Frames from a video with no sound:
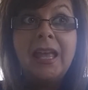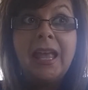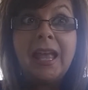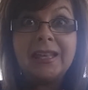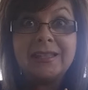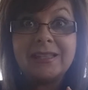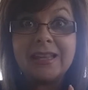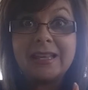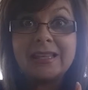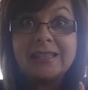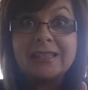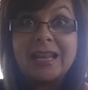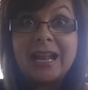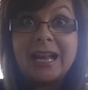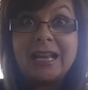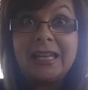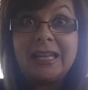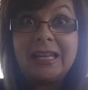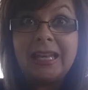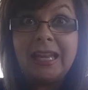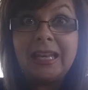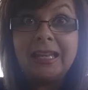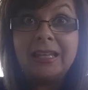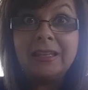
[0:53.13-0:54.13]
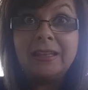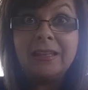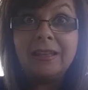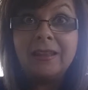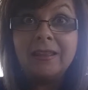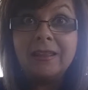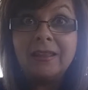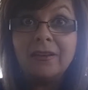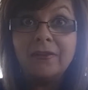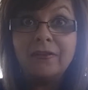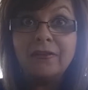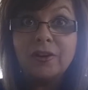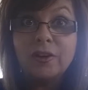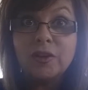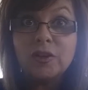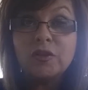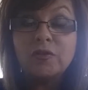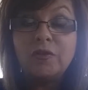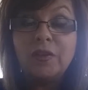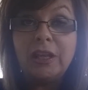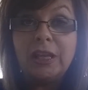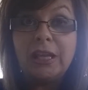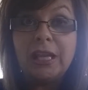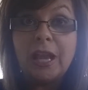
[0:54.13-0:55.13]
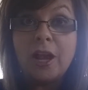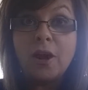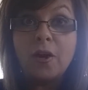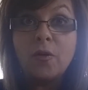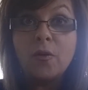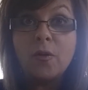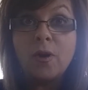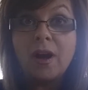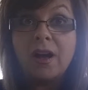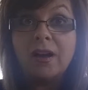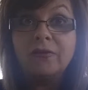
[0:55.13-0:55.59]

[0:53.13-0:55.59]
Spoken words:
as I stated in the first video